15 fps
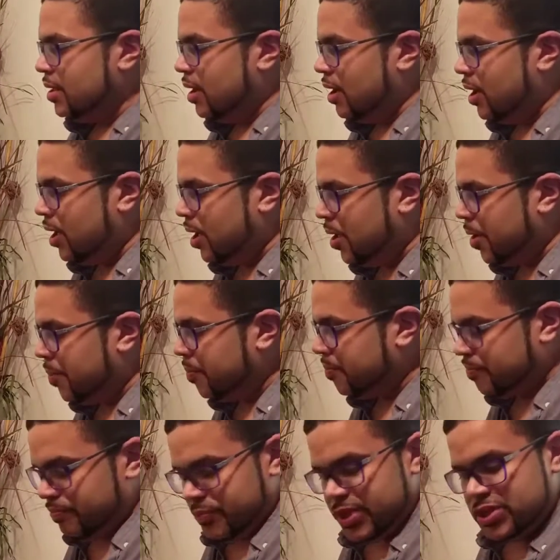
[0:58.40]
Uh,
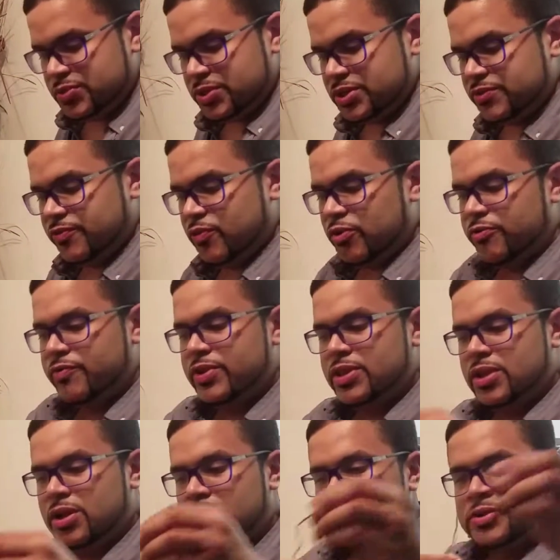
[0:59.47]
this one is four
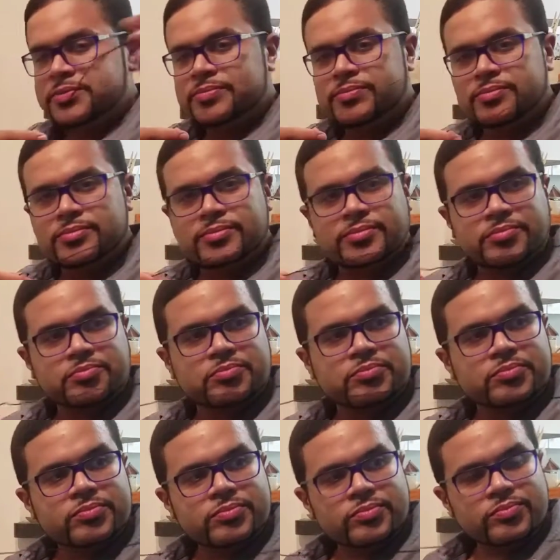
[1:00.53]
feet long,
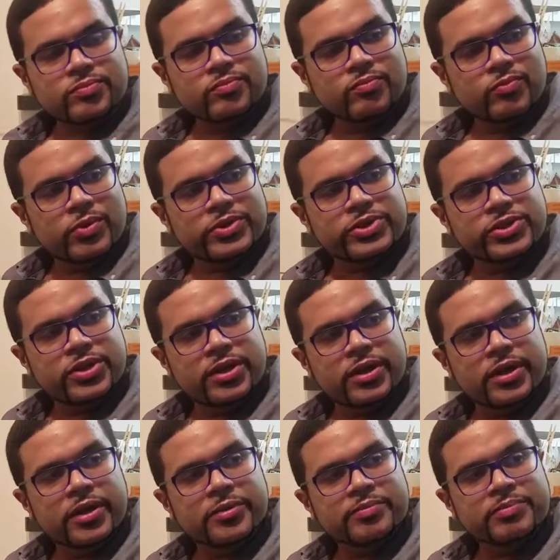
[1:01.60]
which
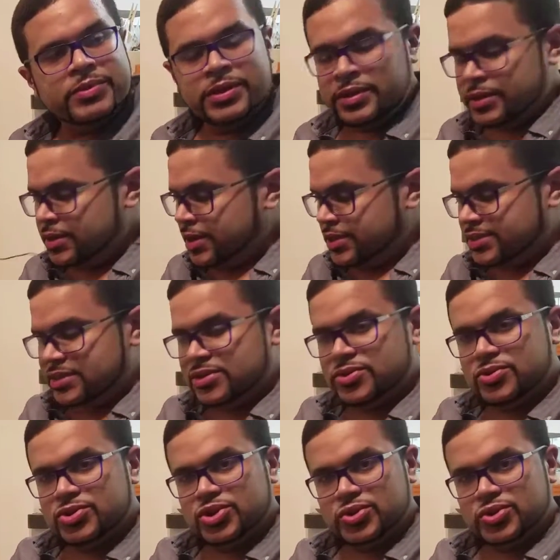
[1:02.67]
uh, is a little